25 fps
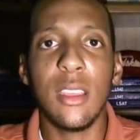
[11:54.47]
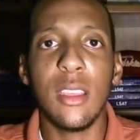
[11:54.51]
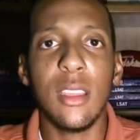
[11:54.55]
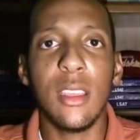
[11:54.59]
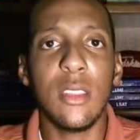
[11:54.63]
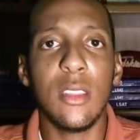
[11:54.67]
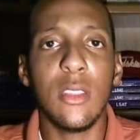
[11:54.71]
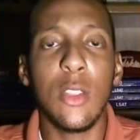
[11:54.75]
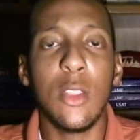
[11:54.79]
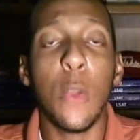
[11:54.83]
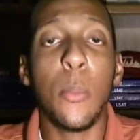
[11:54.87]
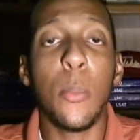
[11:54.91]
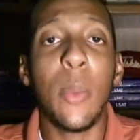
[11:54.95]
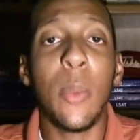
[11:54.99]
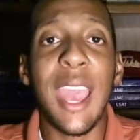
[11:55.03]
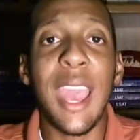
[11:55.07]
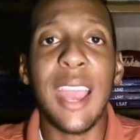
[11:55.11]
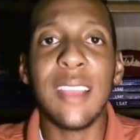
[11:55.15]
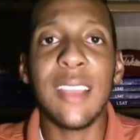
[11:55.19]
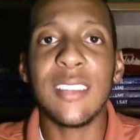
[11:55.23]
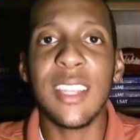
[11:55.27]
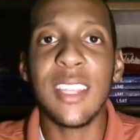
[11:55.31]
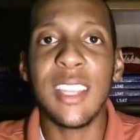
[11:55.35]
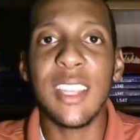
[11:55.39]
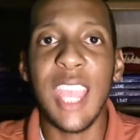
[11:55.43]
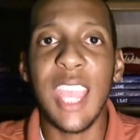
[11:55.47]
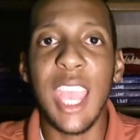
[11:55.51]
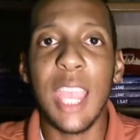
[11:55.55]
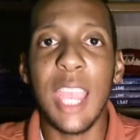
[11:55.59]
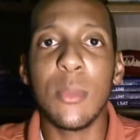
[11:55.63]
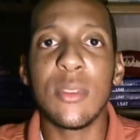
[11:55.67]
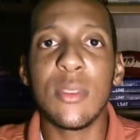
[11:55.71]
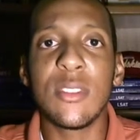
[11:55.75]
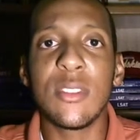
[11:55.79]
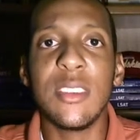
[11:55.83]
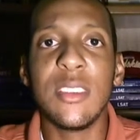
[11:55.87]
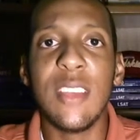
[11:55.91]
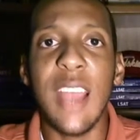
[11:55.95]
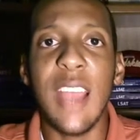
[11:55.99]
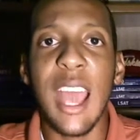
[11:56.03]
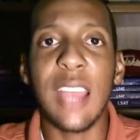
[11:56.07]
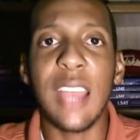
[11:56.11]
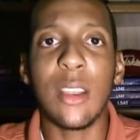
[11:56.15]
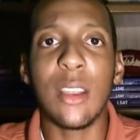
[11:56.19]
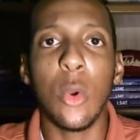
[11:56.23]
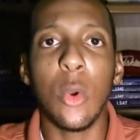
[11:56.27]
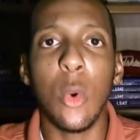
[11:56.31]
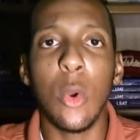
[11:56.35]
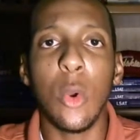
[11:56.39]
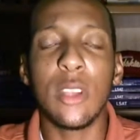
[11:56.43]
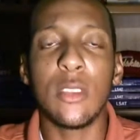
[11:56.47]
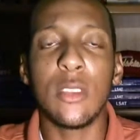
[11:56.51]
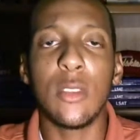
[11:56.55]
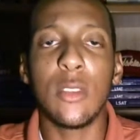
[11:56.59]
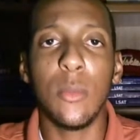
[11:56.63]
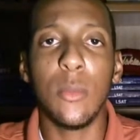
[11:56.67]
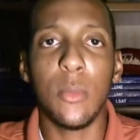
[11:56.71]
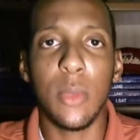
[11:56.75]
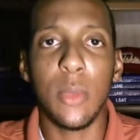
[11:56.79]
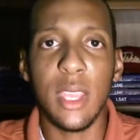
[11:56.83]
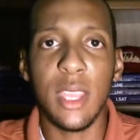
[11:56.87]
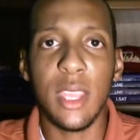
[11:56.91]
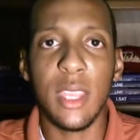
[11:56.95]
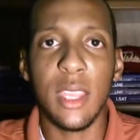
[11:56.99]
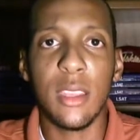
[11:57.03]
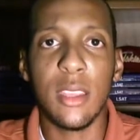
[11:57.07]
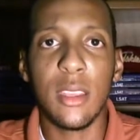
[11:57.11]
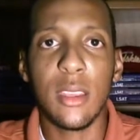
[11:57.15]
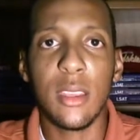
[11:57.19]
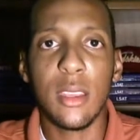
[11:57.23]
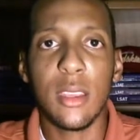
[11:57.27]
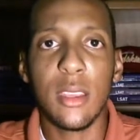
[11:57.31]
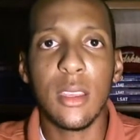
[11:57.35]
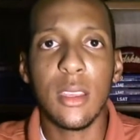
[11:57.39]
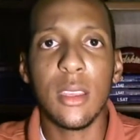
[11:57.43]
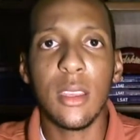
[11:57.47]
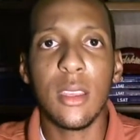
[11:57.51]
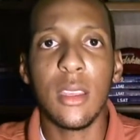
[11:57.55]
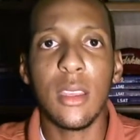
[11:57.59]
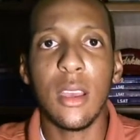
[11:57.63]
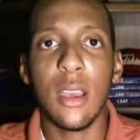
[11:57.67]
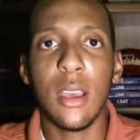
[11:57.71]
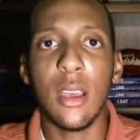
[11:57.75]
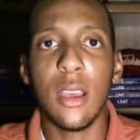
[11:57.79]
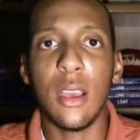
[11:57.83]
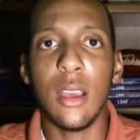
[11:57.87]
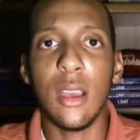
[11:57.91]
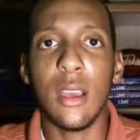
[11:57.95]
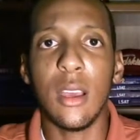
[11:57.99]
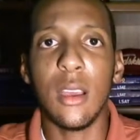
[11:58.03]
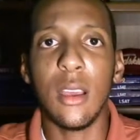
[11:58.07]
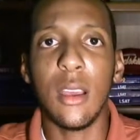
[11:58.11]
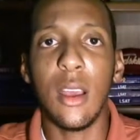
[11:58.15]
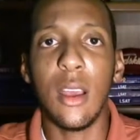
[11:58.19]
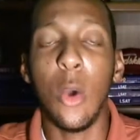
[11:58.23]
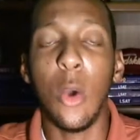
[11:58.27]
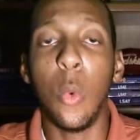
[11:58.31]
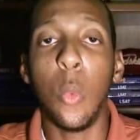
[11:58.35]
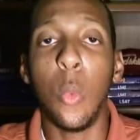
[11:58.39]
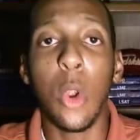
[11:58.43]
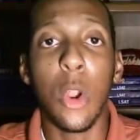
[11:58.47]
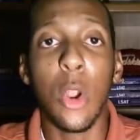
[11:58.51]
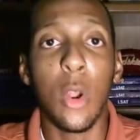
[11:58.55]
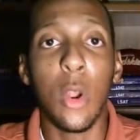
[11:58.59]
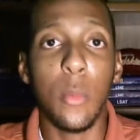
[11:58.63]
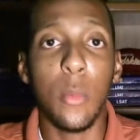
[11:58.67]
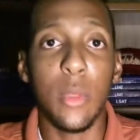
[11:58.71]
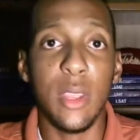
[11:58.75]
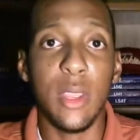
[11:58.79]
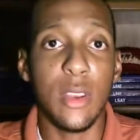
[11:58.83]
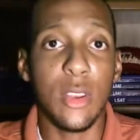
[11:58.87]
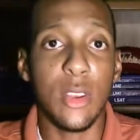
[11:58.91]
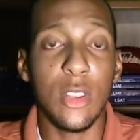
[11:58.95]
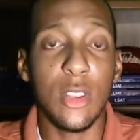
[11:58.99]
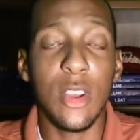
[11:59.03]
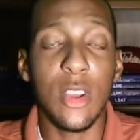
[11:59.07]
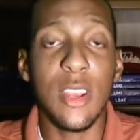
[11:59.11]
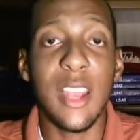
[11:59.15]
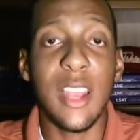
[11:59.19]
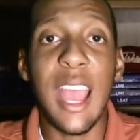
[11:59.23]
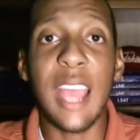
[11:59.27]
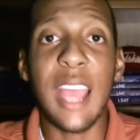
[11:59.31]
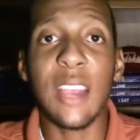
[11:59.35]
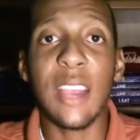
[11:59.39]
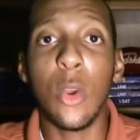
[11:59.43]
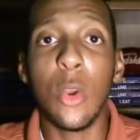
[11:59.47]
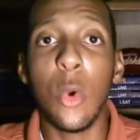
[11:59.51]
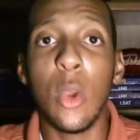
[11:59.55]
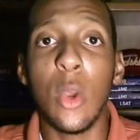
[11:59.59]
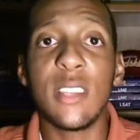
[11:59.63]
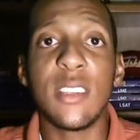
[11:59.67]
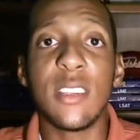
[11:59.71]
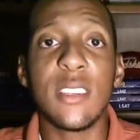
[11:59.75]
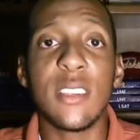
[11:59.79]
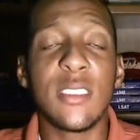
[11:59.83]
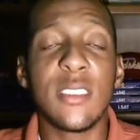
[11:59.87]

your passing game is not going to be a world beater. You're not going to